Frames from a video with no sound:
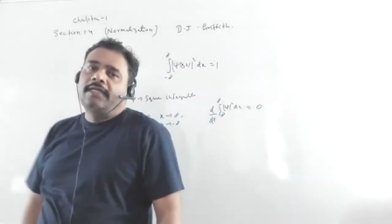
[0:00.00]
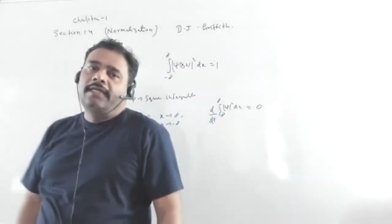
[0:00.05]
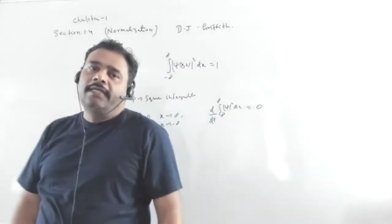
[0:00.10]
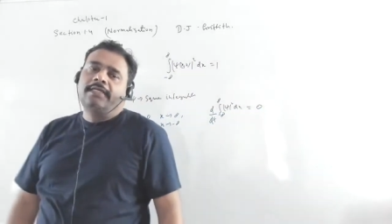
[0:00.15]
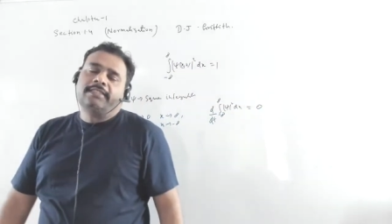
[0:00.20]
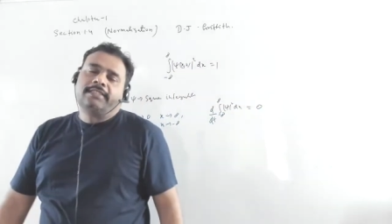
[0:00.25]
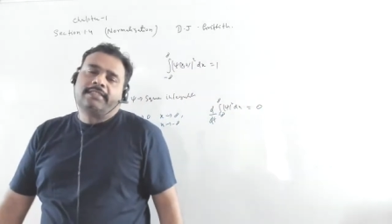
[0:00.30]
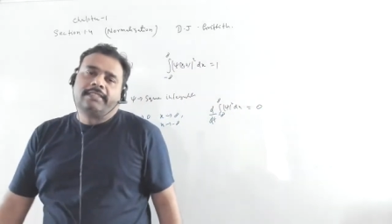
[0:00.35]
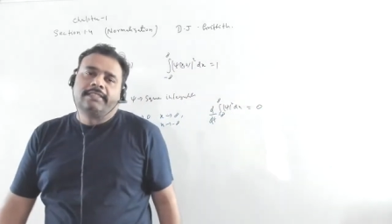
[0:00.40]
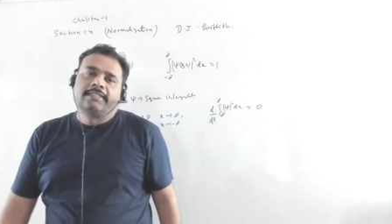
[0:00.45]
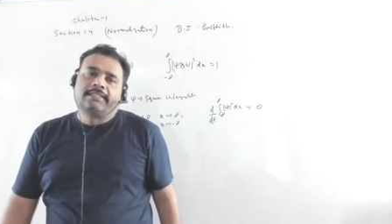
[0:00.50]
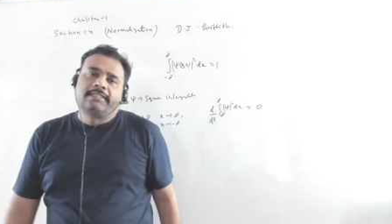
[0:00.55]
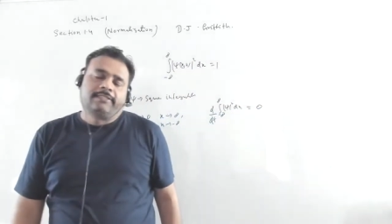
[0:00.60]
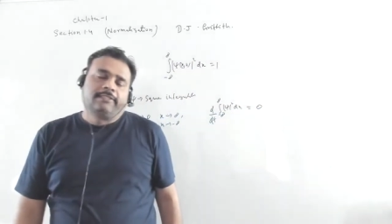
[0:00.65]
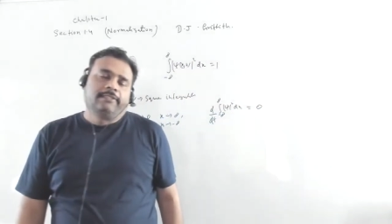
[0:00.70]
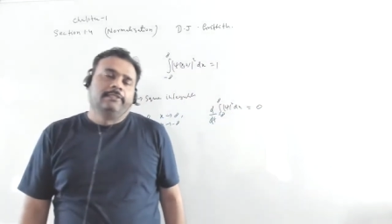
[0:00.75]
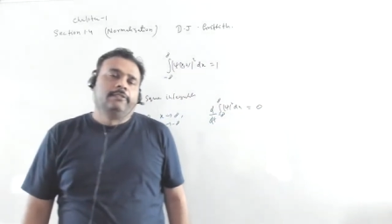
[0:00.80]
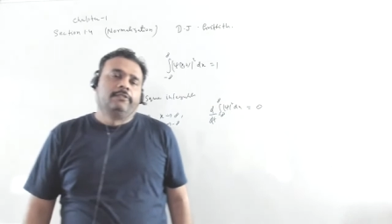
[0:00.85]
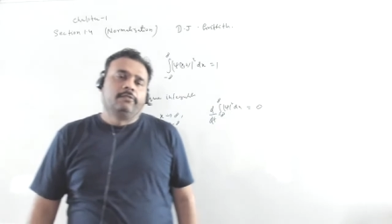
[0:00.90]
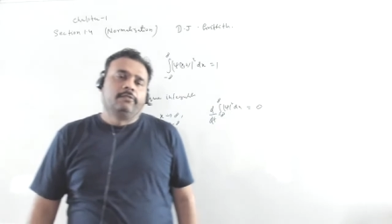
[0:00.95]
are discussed
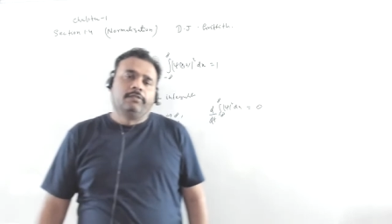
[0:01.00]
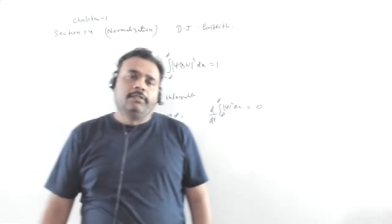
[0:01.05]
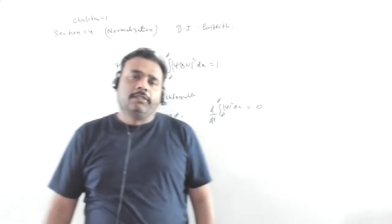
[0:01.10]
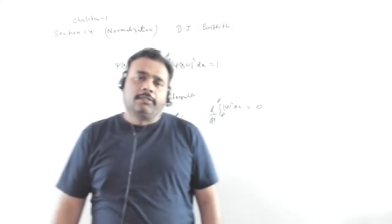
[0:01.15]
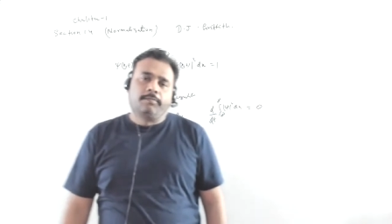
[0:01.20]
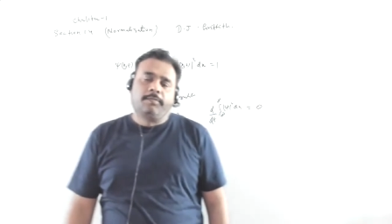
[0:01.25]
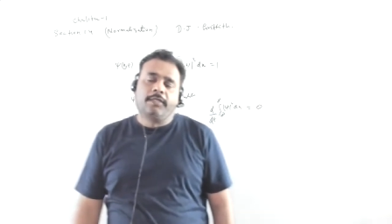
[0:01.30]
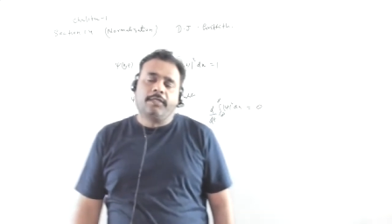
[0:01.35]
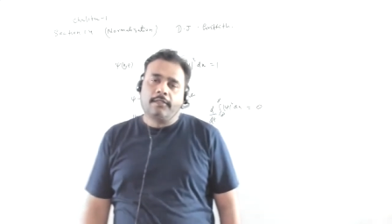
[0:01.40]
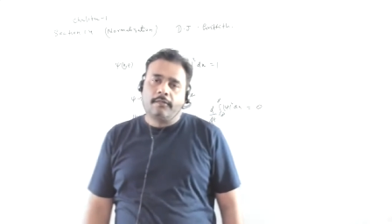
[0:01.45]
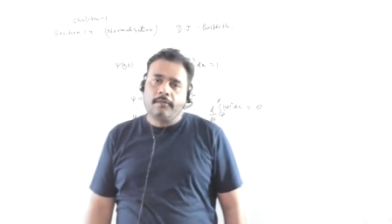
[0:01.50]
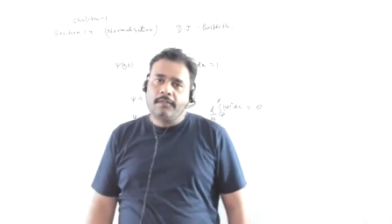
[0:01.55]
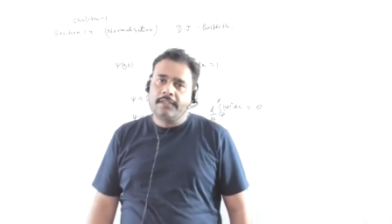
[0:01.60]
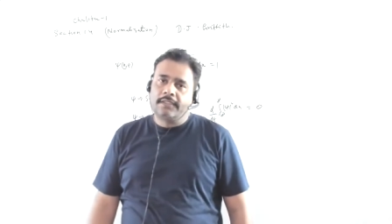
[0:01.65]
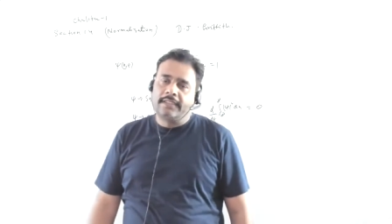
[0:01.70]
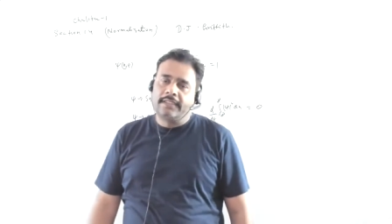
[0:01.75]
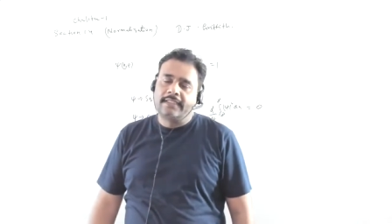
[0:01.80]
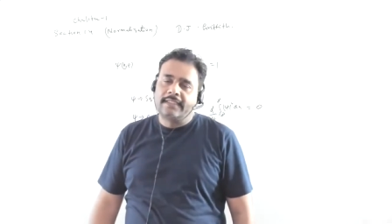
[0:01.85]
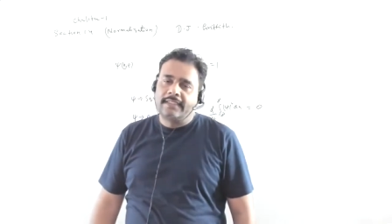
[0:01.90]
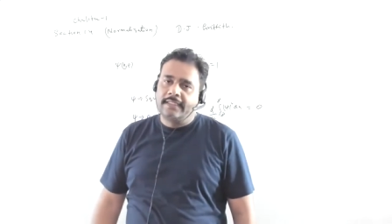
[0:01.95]
into this particular
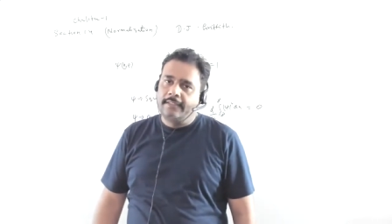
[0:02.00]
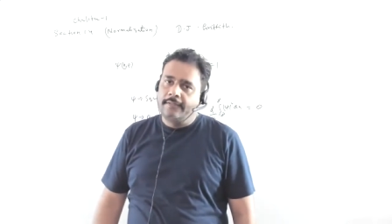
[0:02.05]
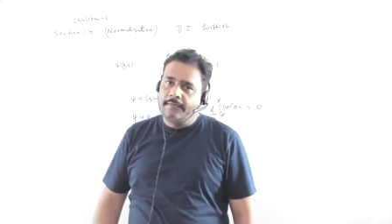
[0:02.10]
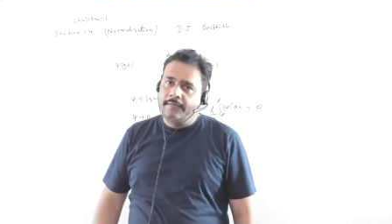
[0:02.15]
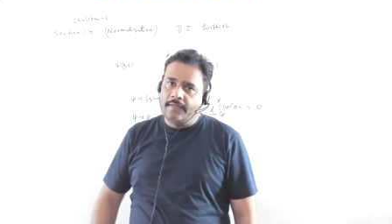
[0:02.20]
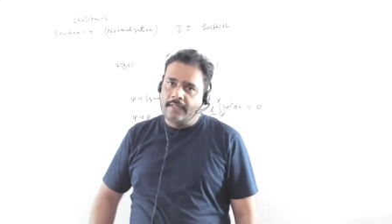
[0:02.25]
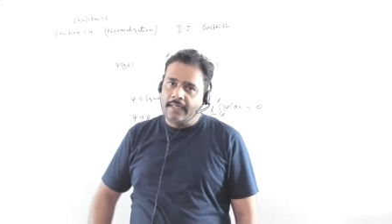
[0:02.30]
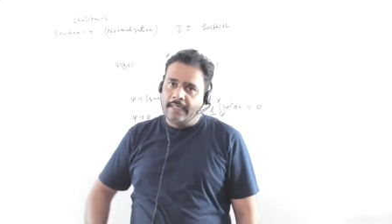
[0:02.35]
section.